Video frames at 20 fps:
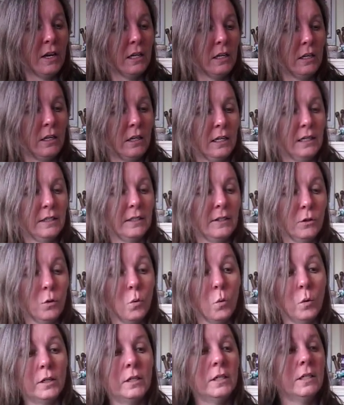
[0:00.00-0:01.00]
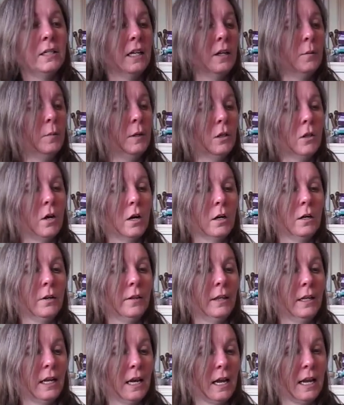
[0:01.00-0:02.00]
that it's going to take me longer
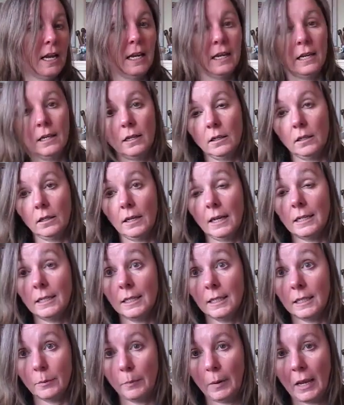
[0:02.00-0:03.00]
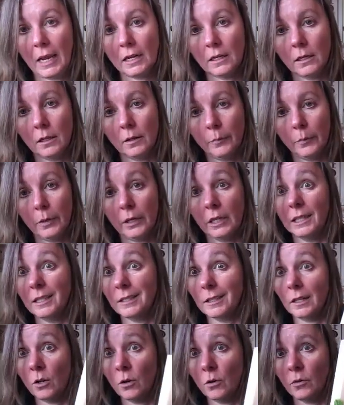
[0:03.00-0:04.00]
than I anticipate. But at
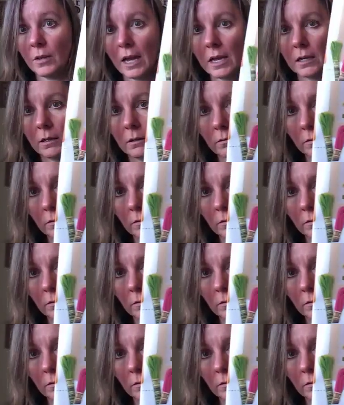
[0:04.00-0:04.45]
least I know that,